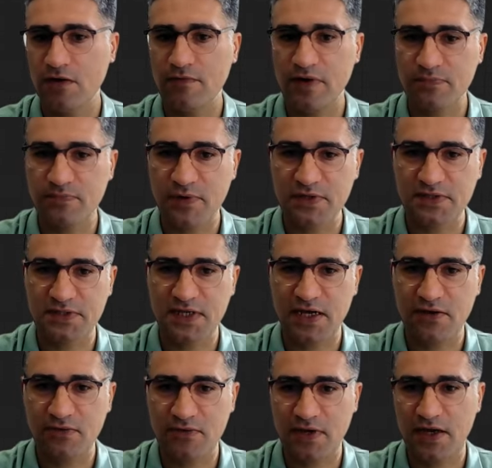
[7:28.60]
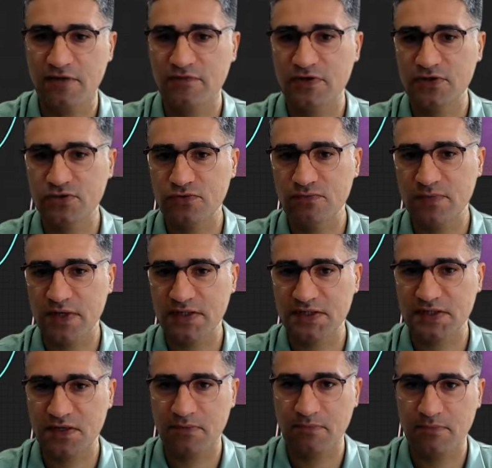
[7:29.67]
All right, but now I want to make
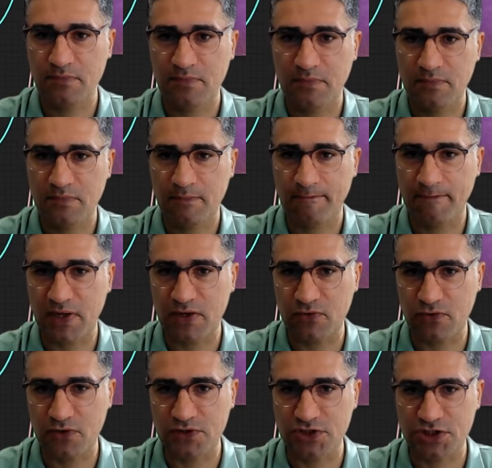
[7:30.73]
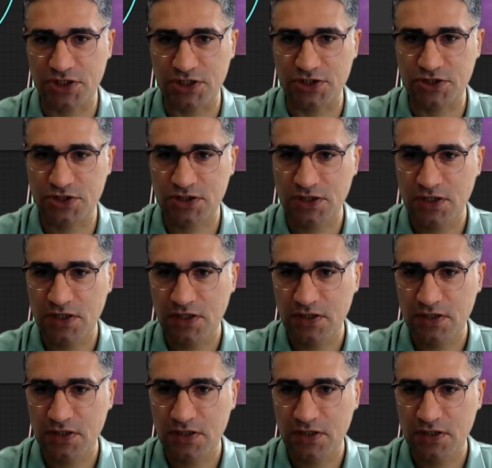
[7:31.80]
some manual change.